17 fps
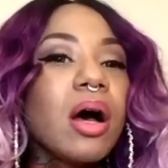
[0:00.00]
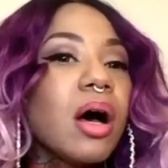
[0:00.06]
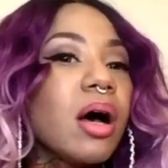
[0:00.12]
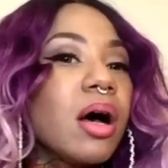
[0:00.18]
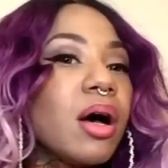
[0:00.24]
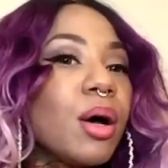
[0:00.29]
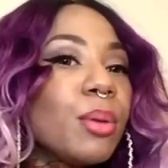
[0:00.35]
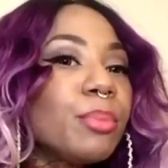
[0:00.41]

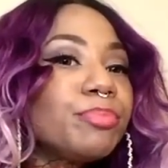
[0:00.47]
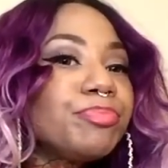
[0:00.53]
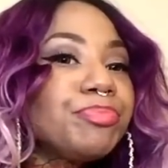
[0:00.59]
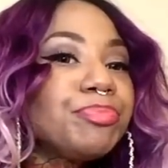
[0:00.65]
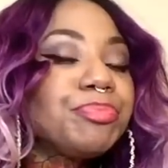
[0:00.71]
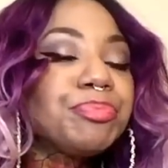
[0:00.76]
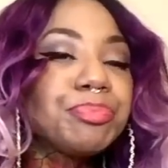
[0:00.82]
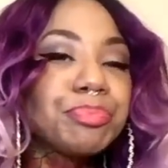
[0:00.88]

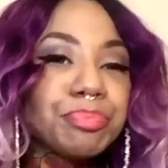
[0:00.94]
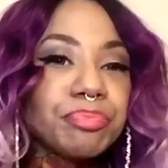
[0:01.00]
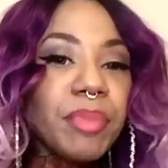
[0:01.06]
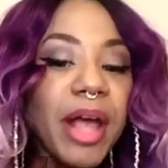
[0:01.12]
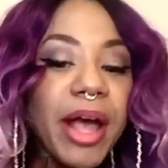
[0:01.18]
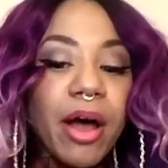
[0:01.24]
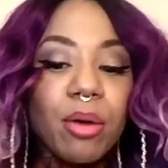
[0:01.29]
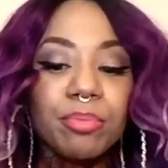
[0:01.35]

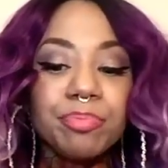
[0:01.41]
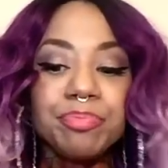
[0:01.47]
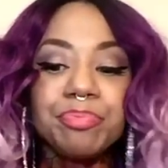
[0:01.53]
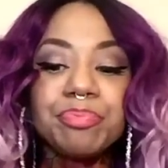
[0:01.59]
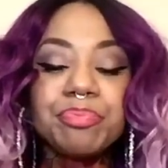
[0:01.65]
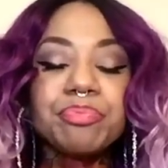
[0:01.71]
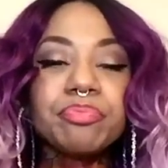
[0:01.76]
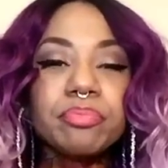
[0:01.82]
Now,
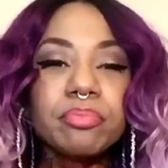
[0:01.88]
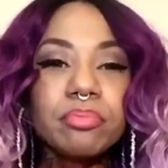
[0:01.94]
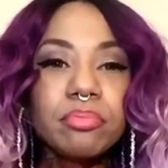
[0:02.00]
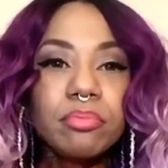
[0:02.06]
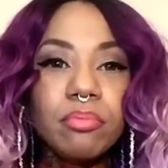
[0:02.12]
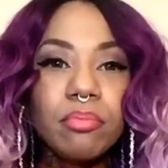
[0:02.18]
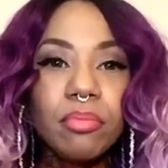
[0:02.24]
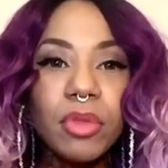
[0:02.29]

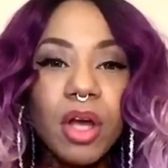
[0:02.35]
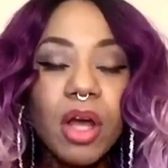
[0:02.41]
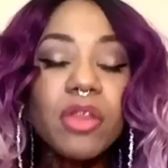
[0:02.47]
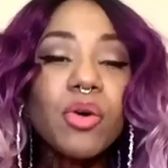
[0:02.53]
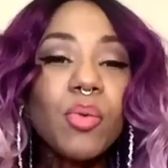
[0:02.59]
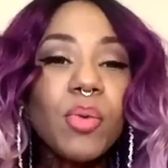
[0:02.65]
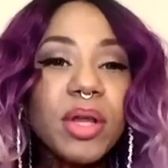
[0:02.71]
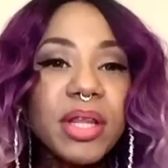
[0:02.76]

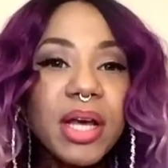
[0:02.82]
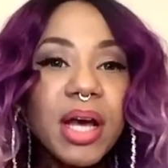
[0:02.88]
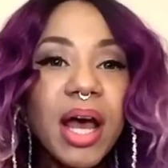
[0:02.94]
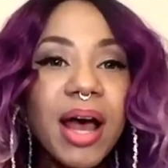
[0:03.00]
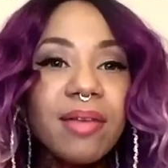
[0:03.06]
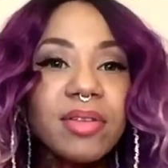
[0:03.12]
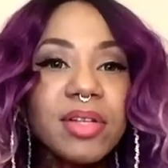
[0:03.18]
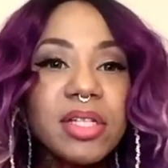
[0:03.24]
the one thing
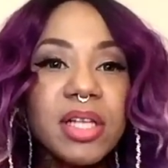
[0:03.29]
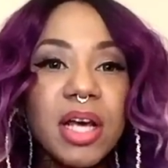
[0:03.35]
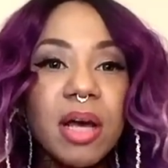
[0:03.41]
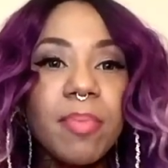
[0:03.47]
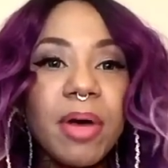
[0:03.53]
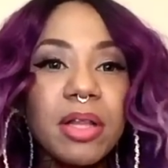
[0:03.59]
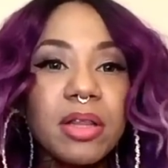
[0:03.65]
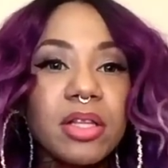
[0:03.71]
I have to say
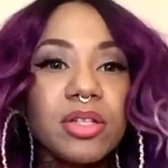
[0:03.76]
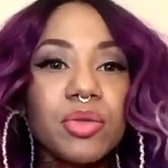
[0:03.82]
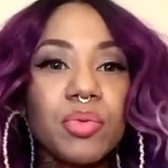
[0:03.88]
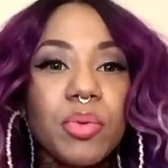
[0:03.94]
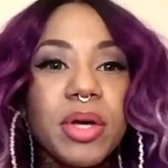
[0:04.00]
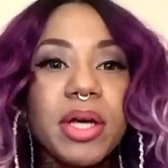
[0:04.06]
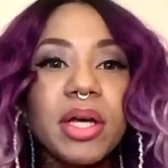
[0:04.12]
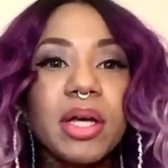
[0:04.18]
about
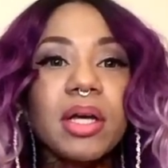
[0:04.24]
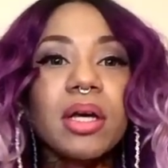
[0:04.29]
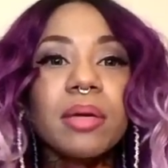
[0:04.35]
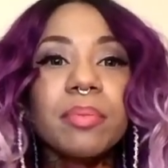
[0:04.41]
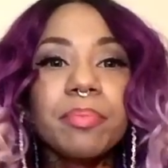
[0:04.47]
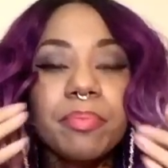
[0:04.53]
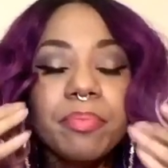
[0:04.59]
this wig